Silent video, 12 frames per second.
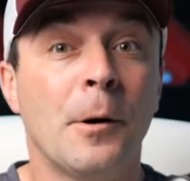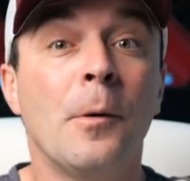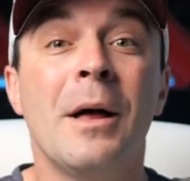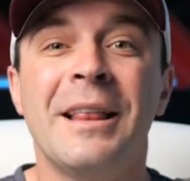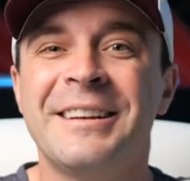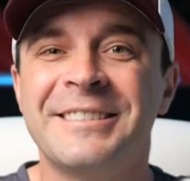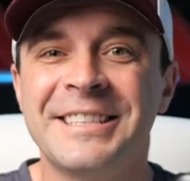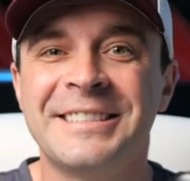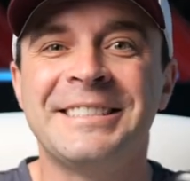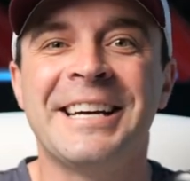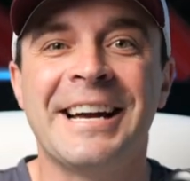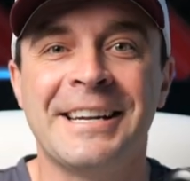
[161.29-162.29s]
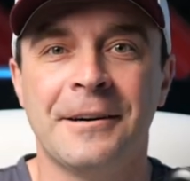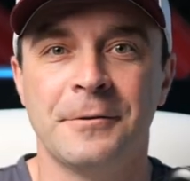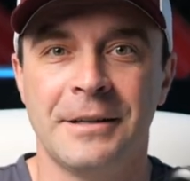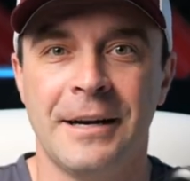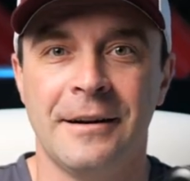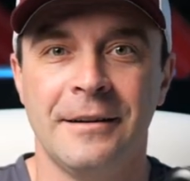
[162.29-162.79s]
Pro, there's a ton
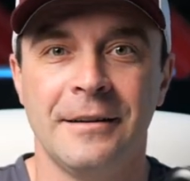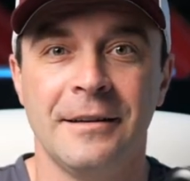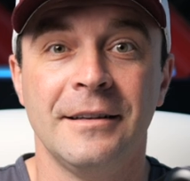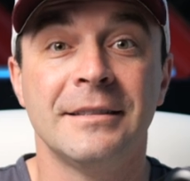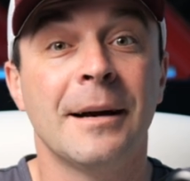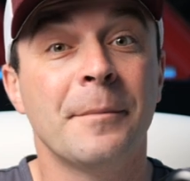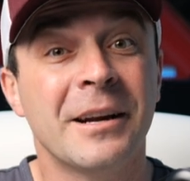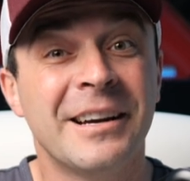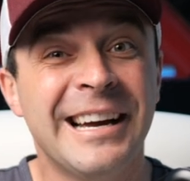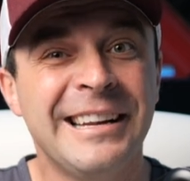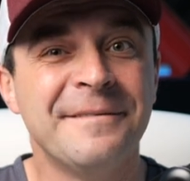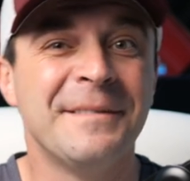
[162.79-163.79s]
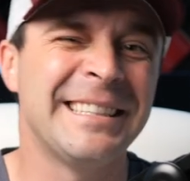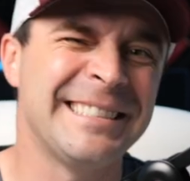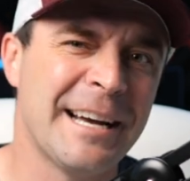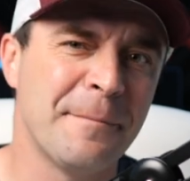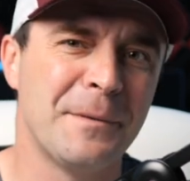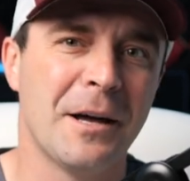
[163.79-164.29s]
out there. Some are good and
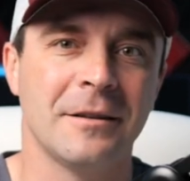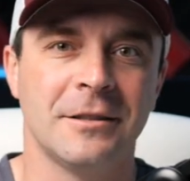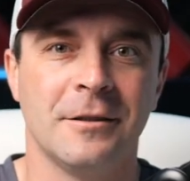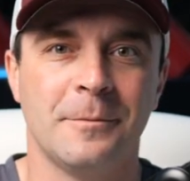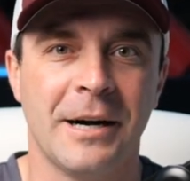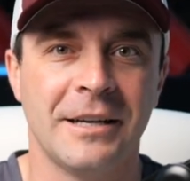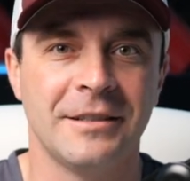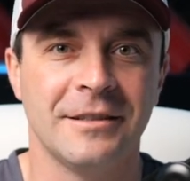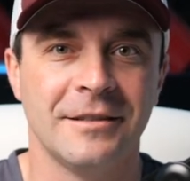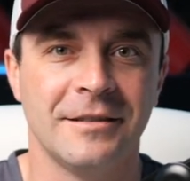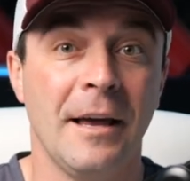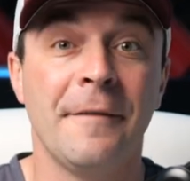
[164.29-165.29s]
some not so much.